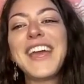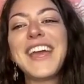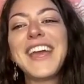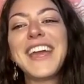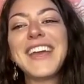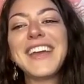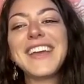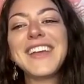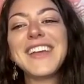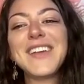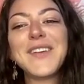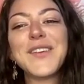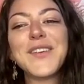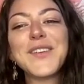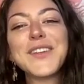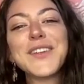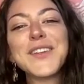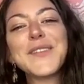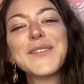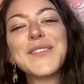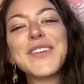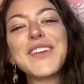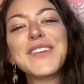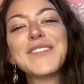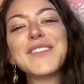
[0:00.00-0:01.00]
a
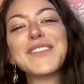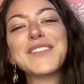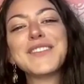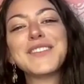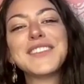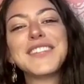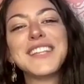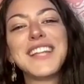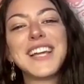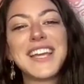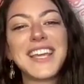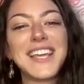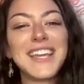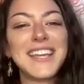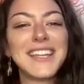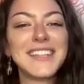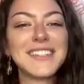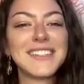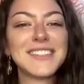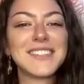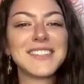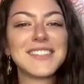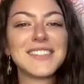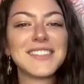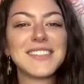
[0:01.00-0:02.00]
golden beam of light
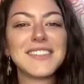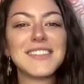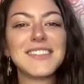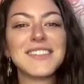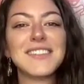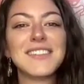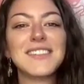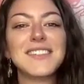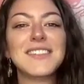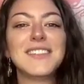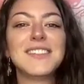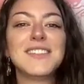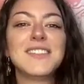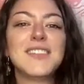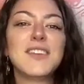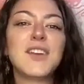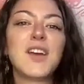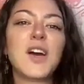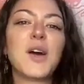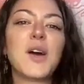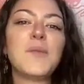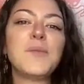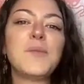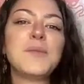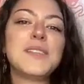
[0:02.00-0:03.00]
to
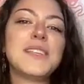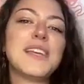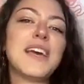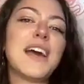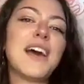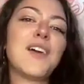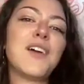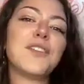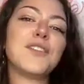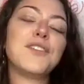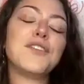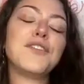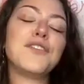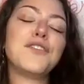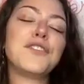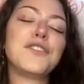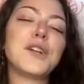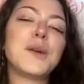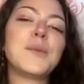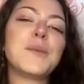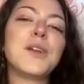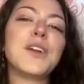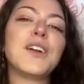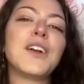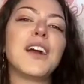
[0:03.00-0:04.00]
come down
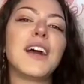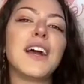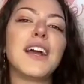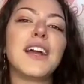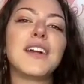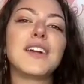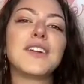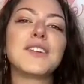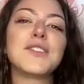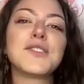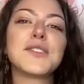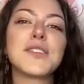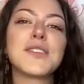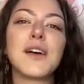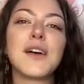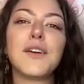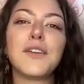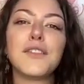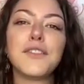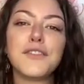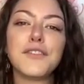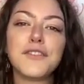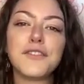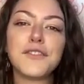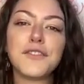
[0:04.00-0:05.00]
from your higher
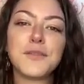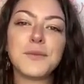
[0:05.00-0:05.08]
self